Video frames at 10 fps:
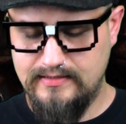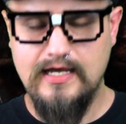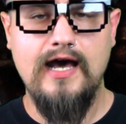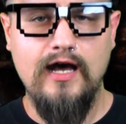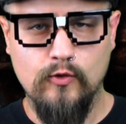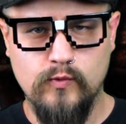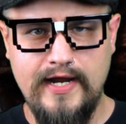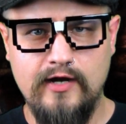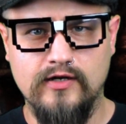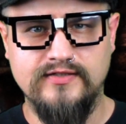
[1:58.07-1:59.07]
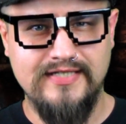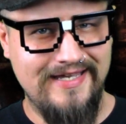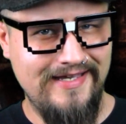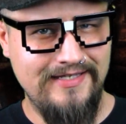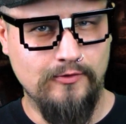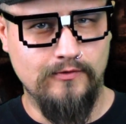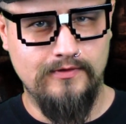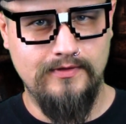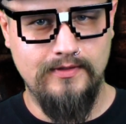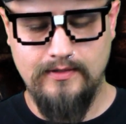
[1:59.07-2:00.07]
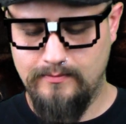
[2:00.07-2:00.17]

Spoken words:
not a rare title,